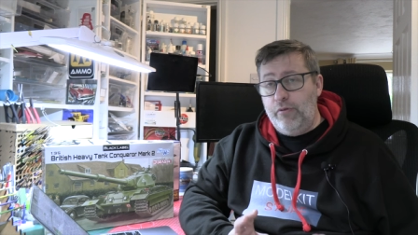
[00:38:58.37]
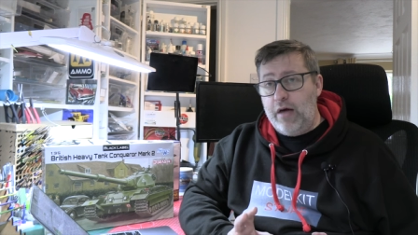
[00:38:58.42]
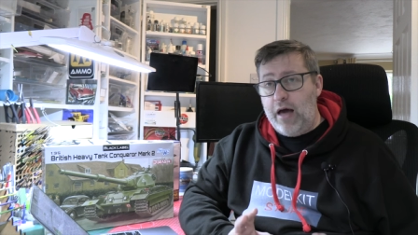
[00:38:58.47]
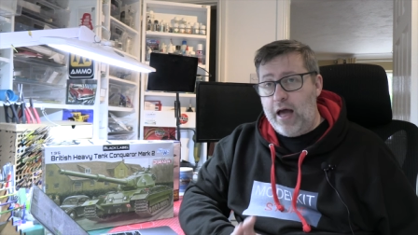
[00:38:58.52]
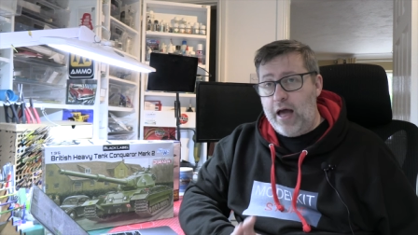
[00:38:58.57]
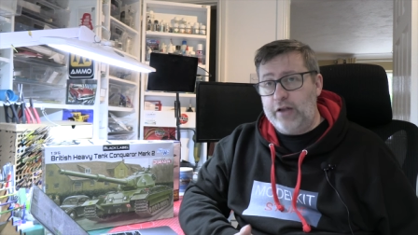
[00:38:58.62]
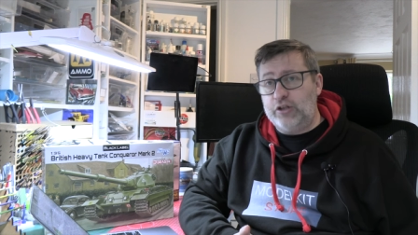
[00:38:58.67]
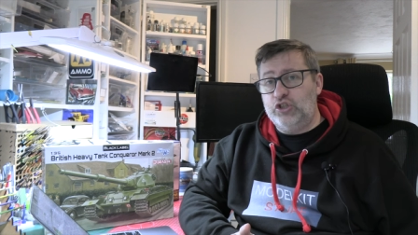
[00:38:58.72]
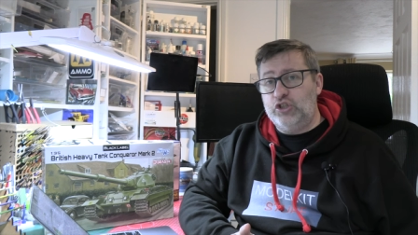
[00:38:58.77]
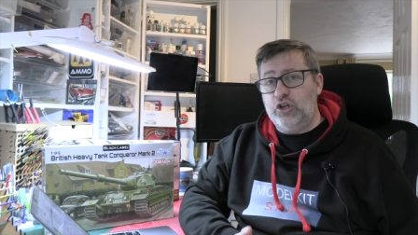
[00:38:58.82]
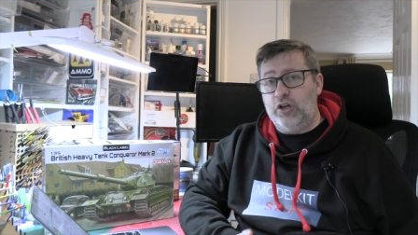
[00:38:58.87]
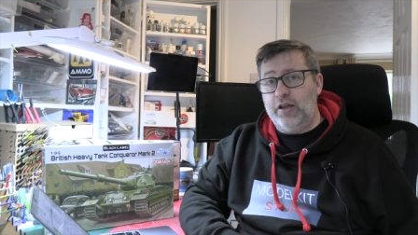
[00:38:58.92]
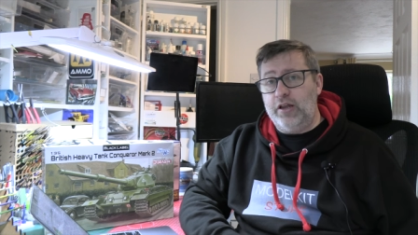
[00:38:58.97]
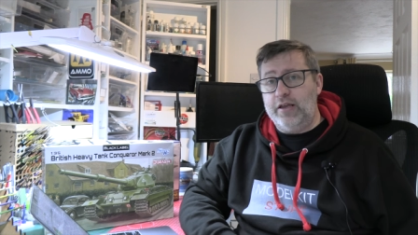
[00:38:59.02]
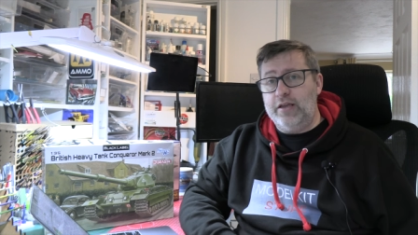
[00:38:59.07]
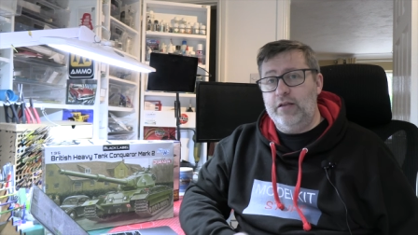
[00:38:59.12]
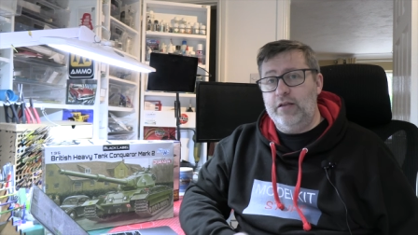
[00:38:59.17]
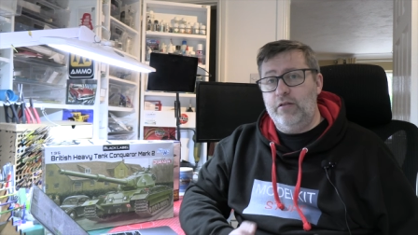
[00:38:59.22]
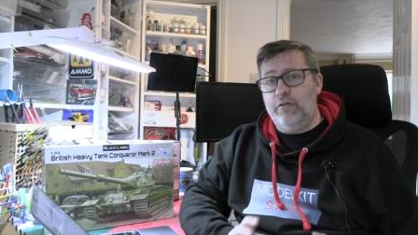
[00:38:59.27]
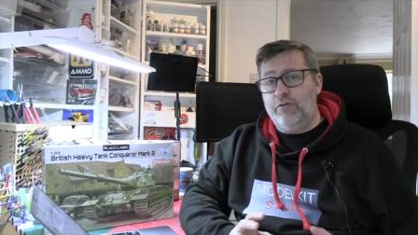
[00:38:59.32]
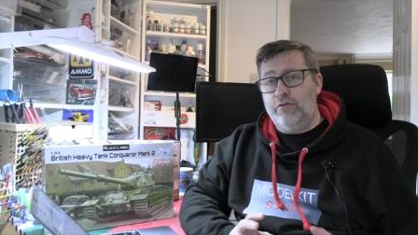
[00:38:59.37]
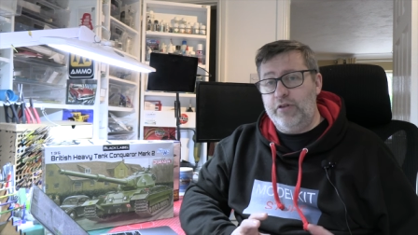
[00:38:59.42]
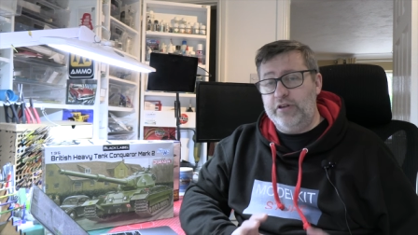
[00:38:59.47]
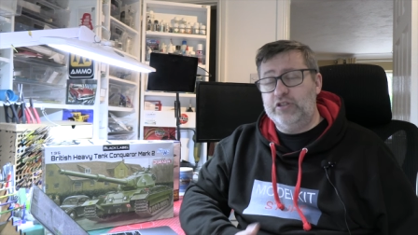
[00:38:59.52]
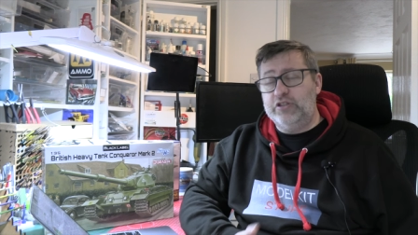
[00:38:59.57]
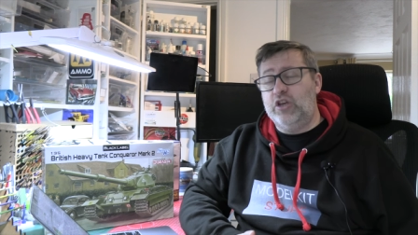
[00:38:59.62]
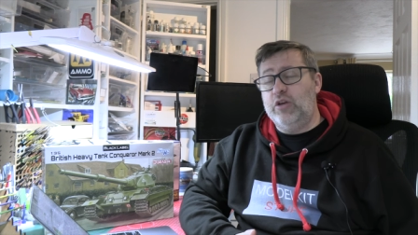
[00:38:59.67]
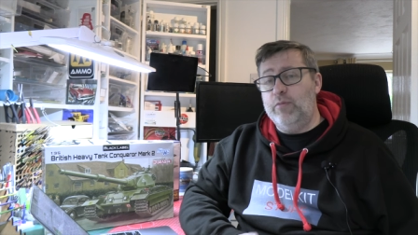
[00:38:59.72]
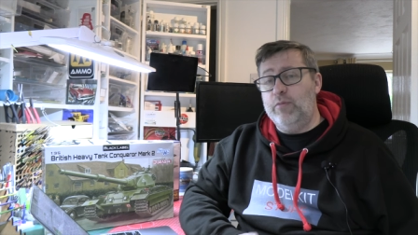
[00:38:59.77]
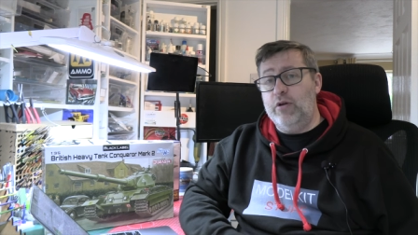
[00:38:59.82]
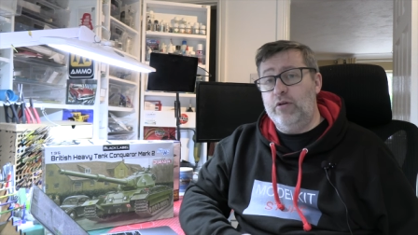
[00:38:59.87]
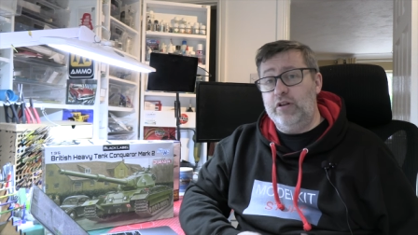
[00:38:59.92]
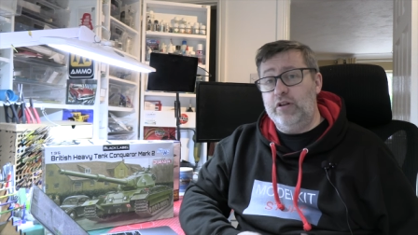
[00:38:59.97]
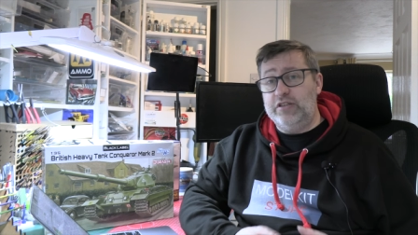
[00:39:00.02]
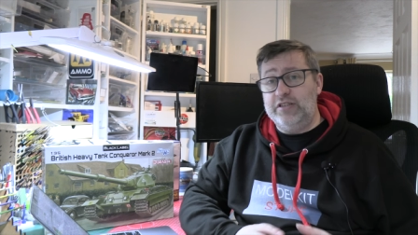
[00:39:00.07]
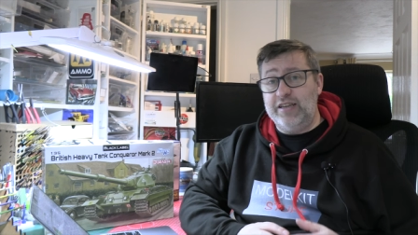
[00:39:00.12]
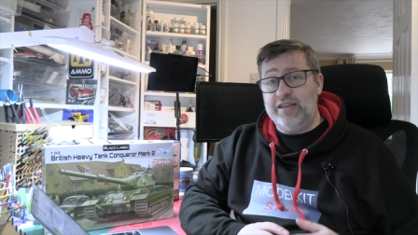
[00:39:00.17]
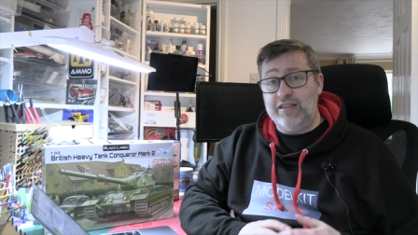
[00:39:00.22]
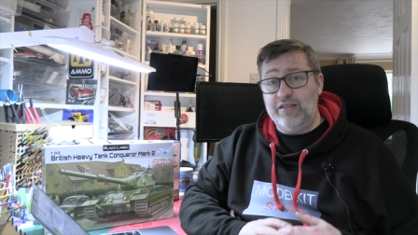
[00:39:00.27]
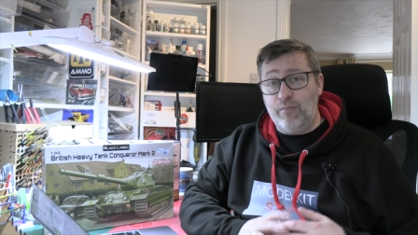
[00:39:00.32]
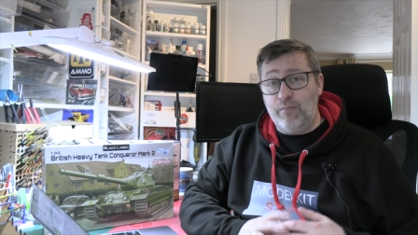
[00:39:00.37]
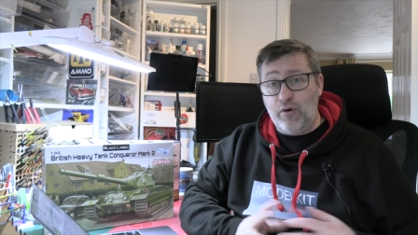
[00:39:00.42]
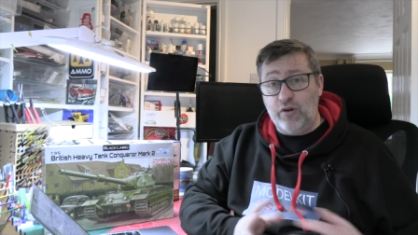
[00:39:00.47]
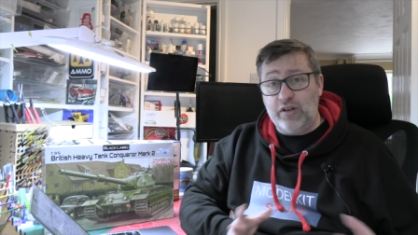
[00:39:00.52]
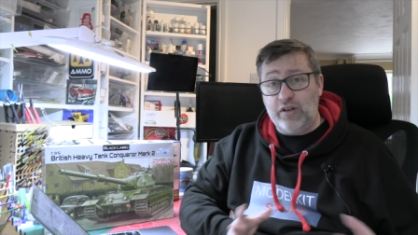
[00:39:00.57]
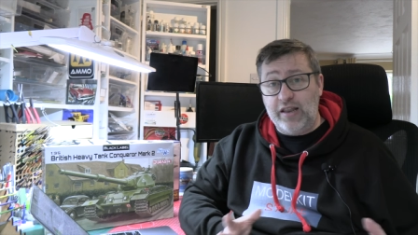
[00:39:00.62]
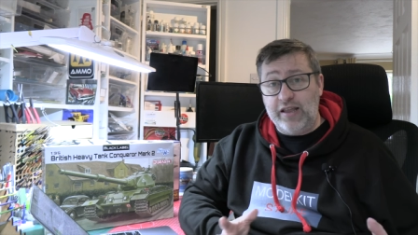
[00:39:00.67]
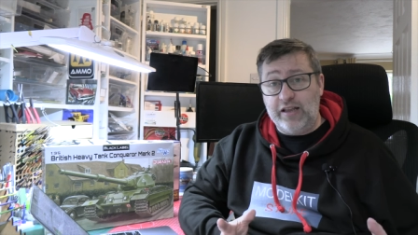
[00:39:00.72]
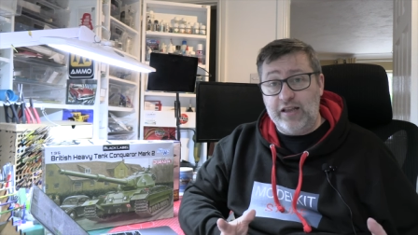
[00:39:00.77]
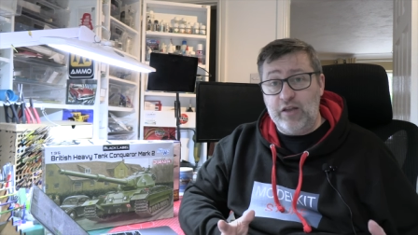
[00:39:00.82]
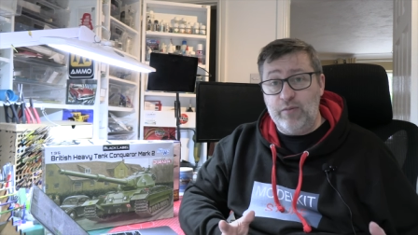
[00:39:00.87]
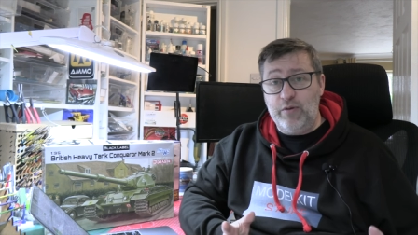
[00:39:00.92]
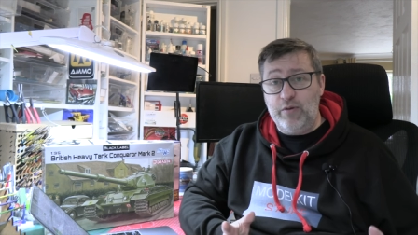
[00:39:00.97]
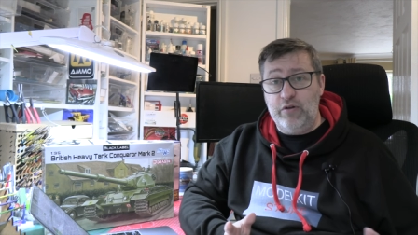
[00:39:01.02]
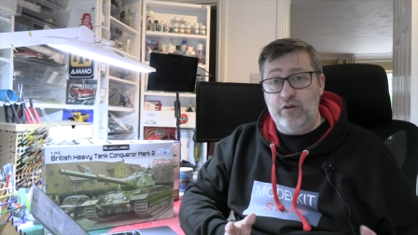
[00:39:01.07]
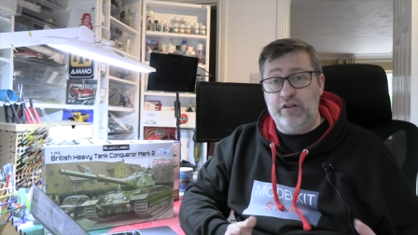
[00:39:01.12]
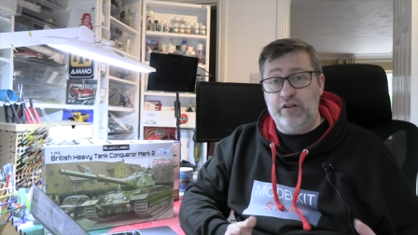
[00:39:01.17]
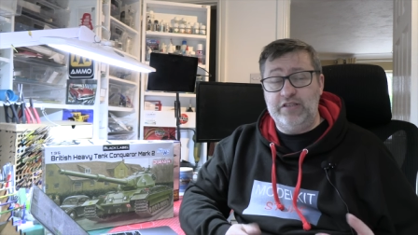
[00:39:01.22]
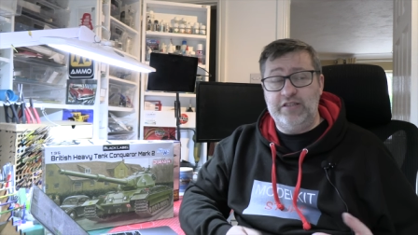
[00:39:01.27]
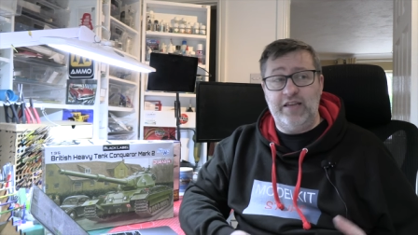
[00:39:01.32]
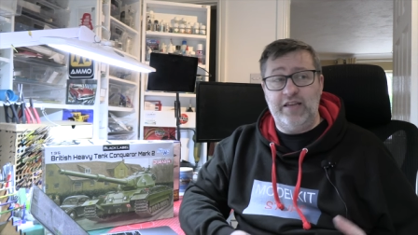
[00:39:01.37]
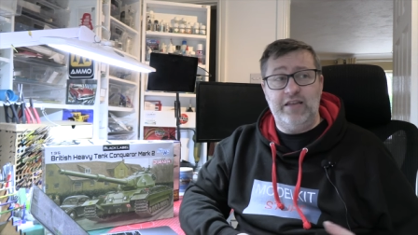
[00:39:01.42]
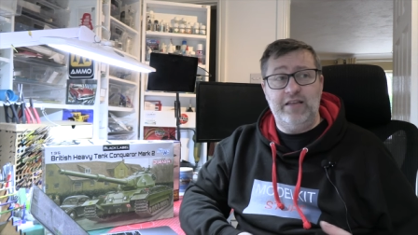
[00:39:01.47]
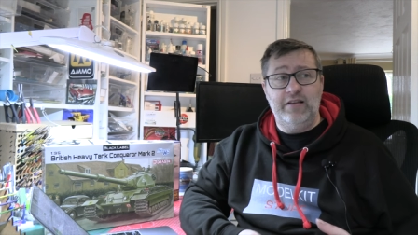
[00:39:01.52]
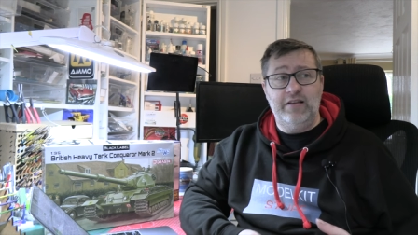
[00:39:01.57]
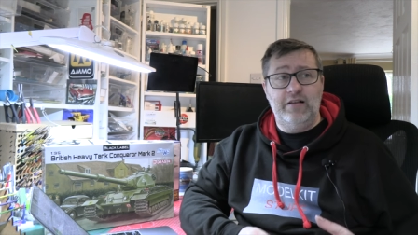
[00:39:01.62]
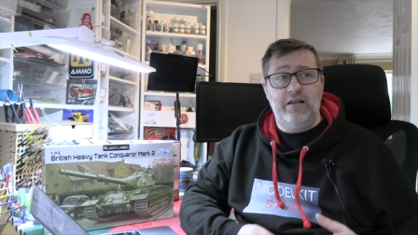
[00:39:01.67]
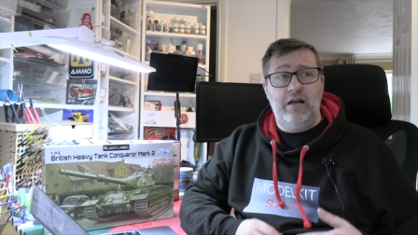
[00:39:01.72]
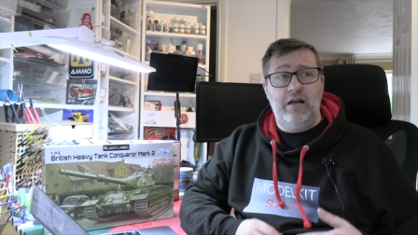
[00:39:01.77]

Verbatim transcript: actually, this community, the modeling community,